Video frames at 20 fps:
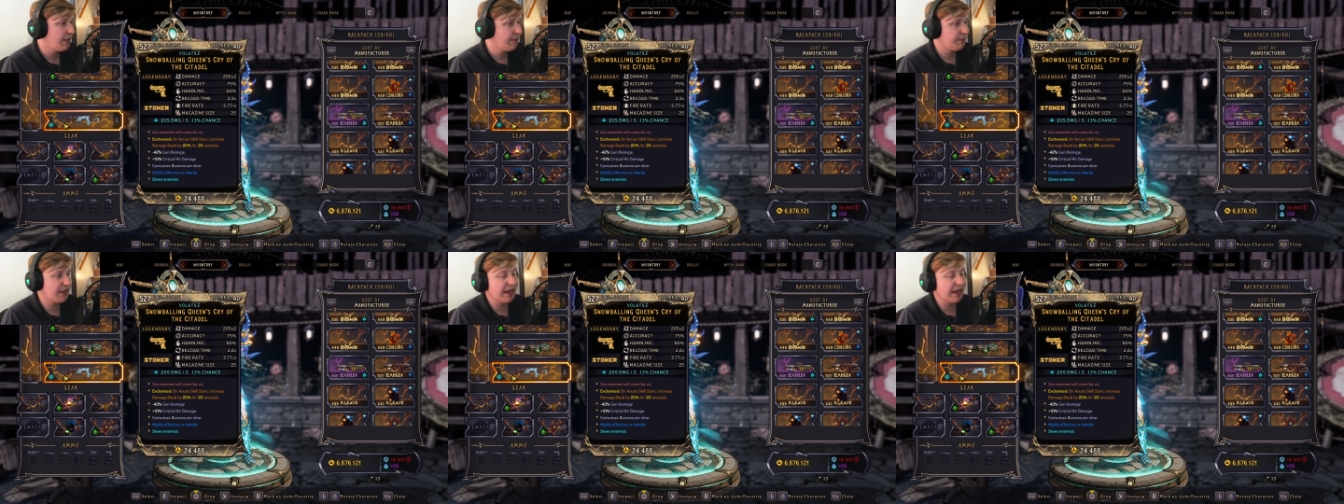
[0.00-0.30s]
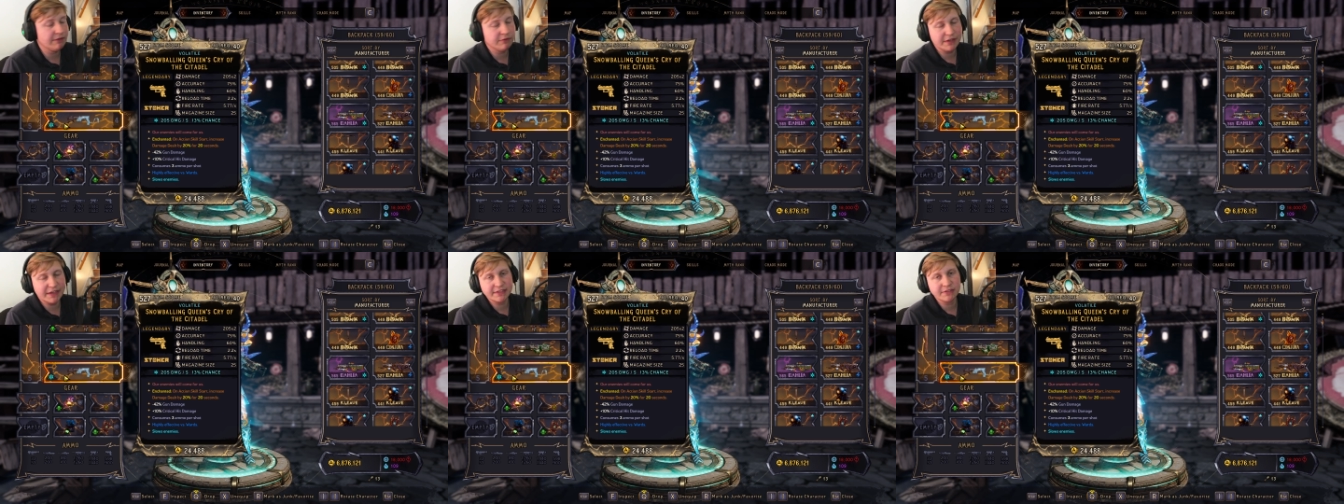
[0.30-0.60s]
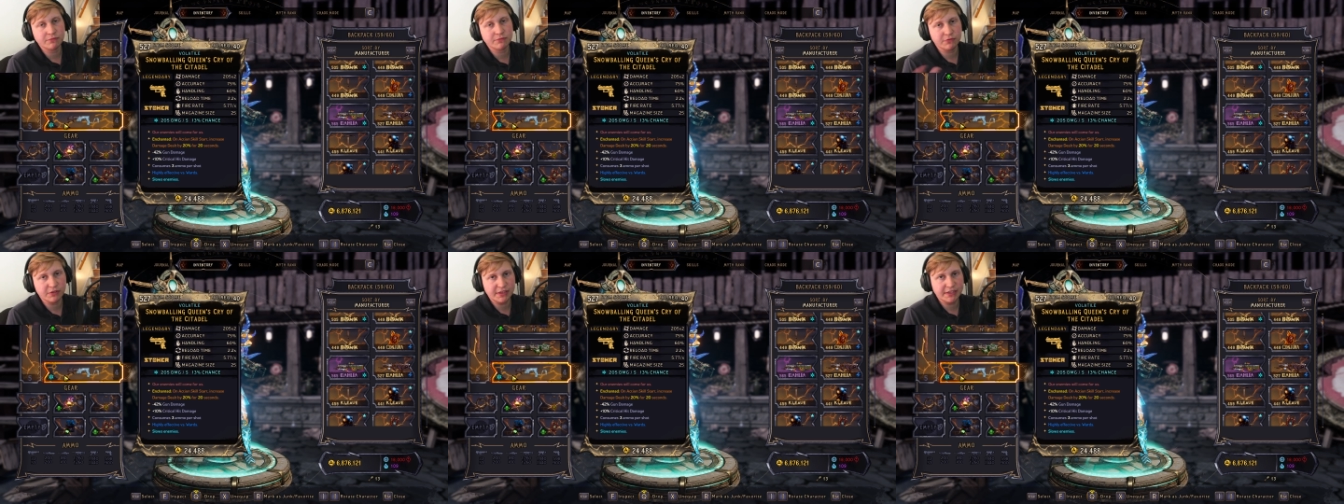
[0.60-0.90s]
but that
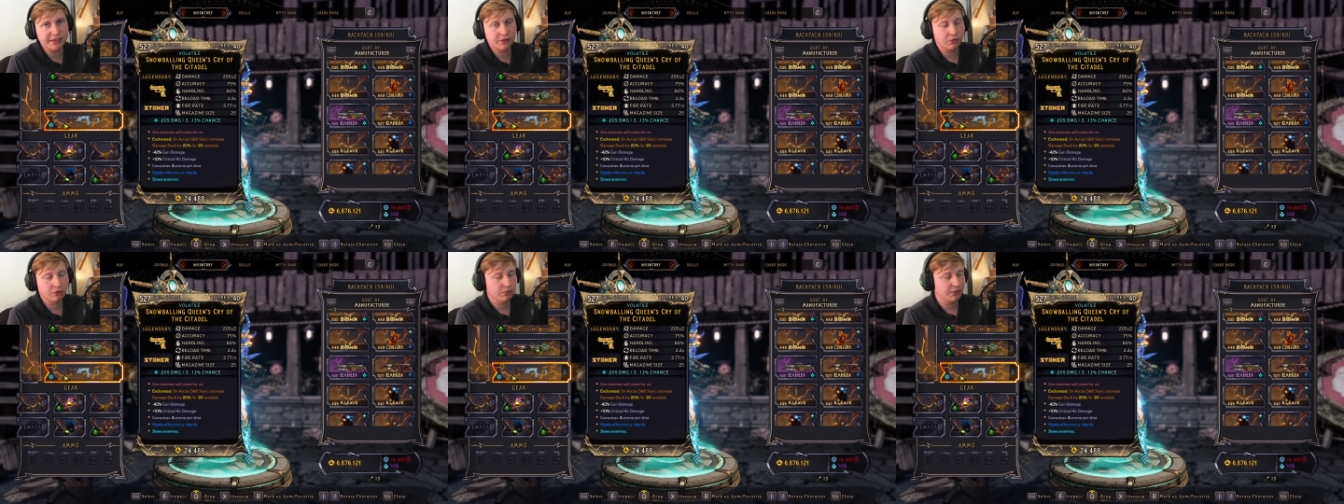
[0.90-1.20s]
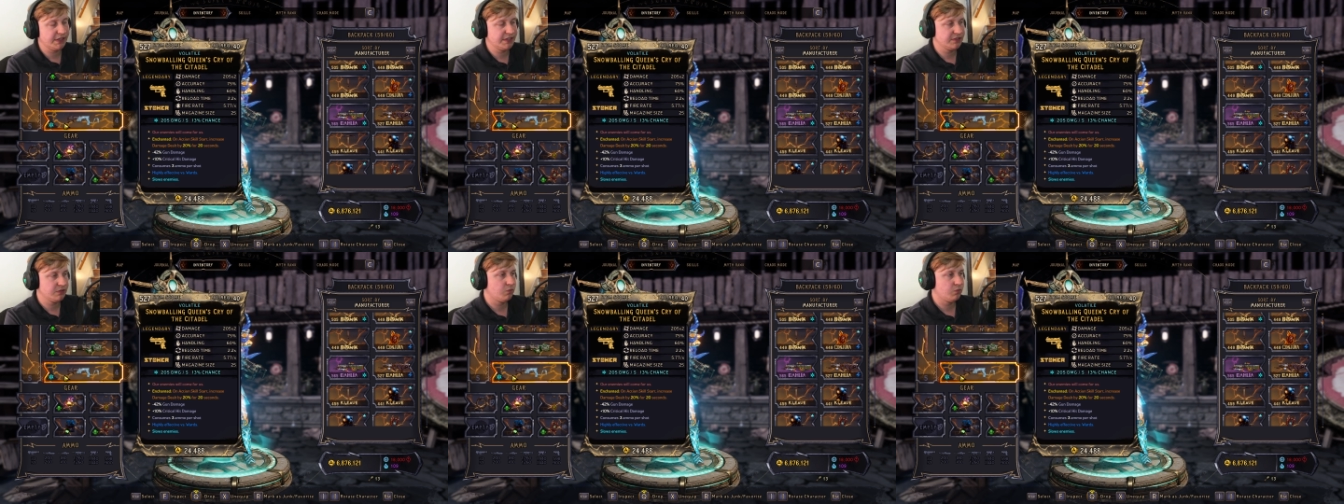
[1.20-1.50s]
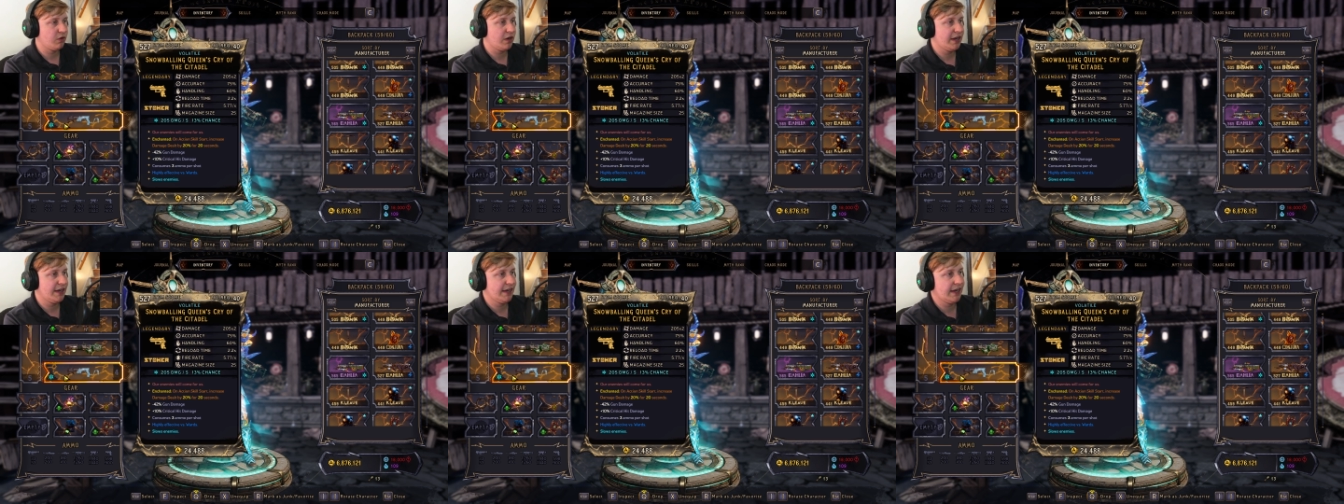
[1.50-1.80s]
isn't really the reason
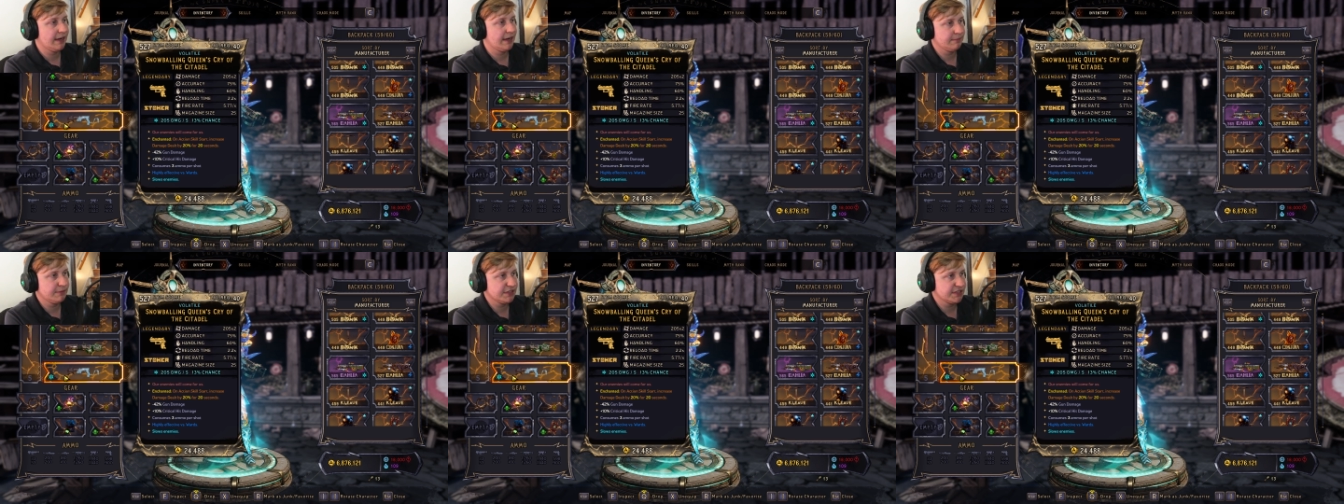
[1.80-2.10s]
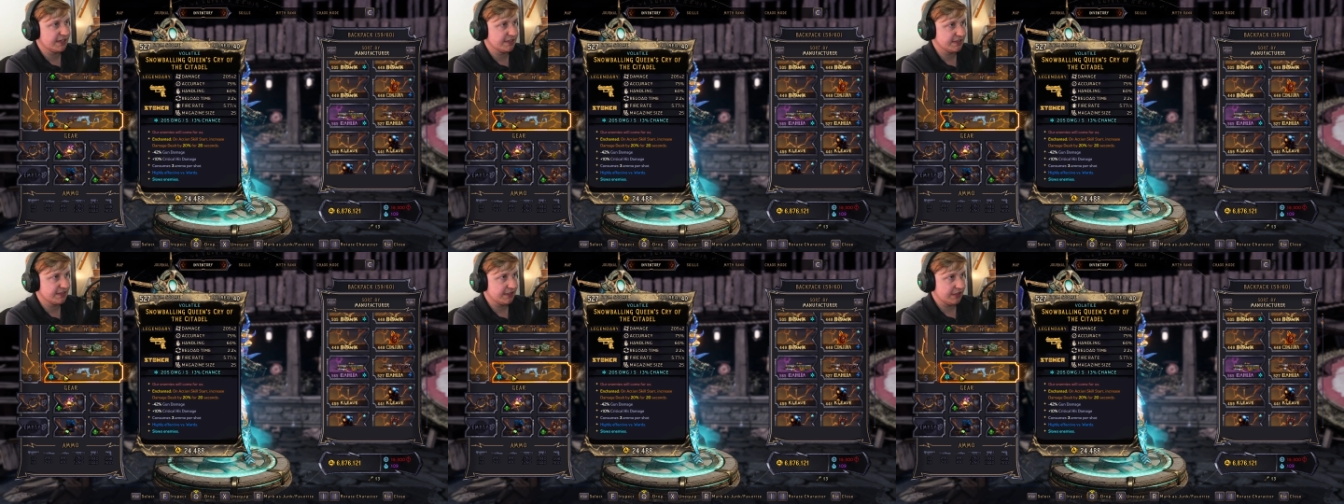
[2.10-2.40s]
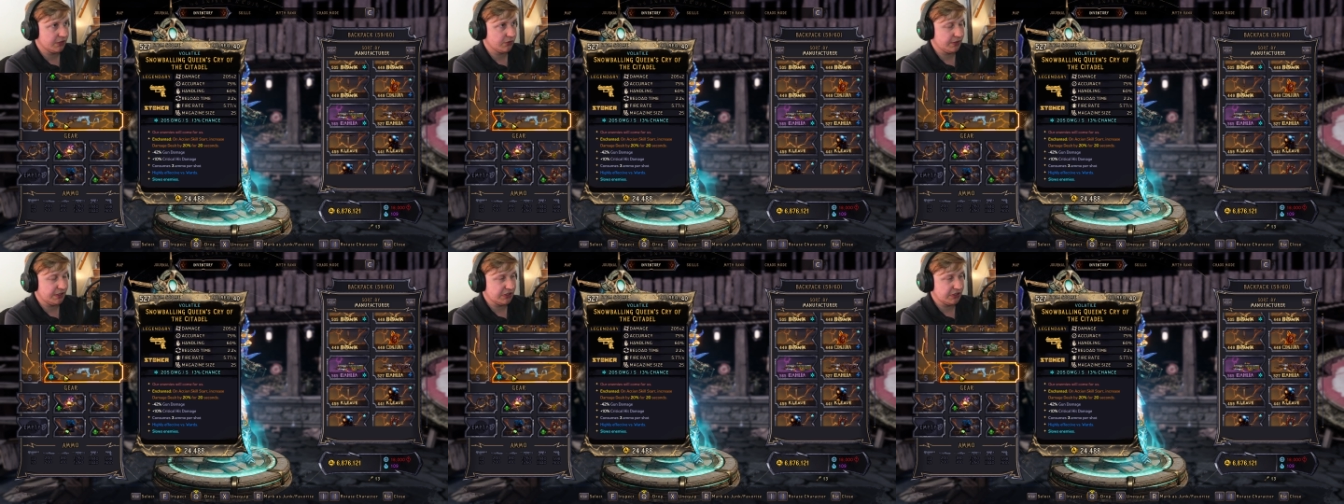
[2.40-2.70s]
why I'm discussing
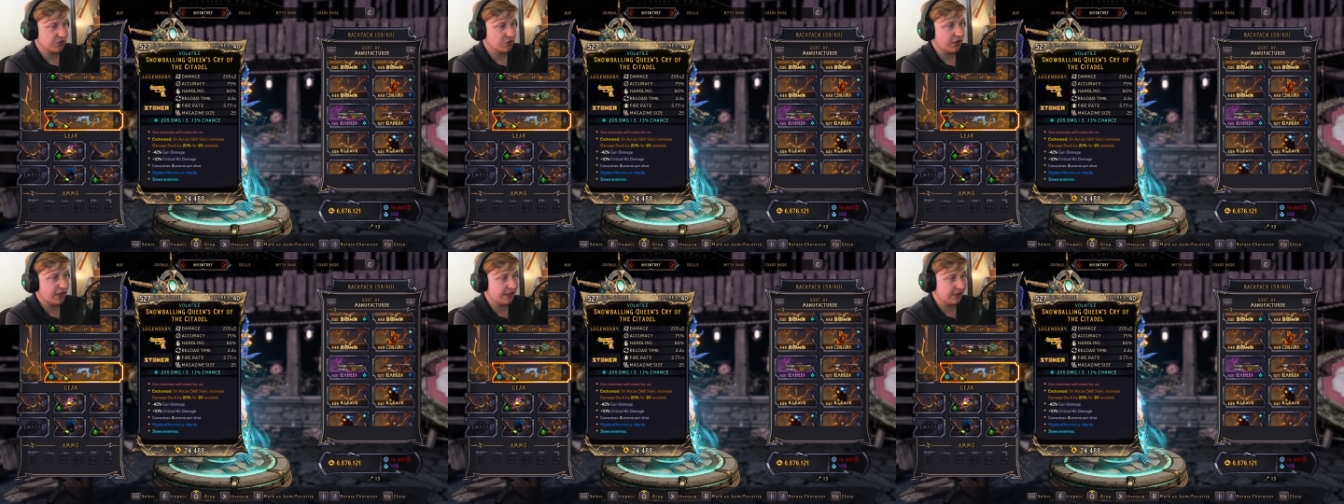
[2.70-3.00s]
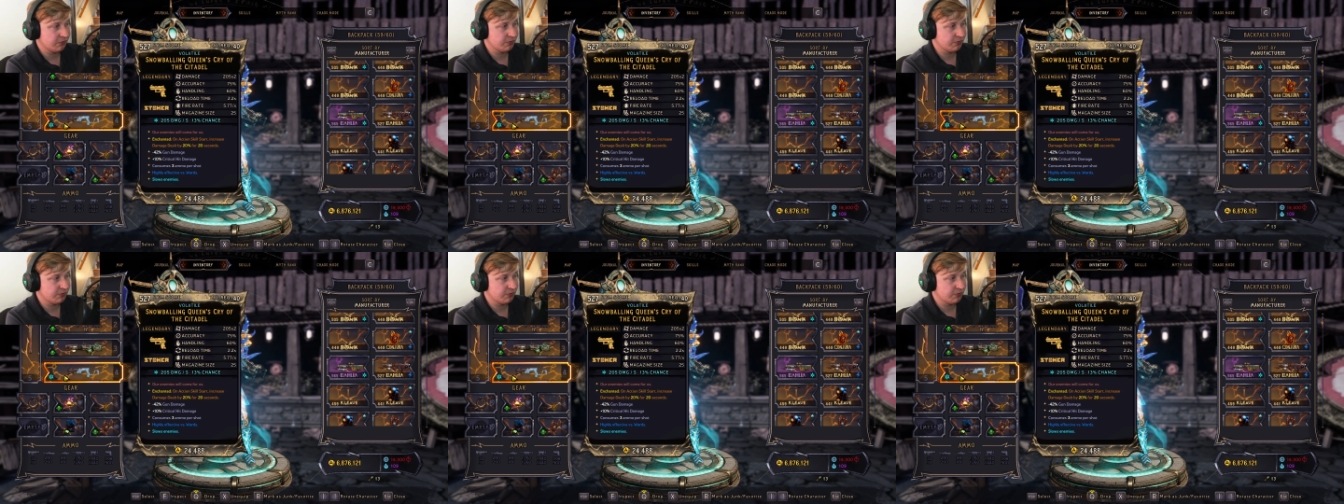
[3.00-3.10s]
the Queen's Cry.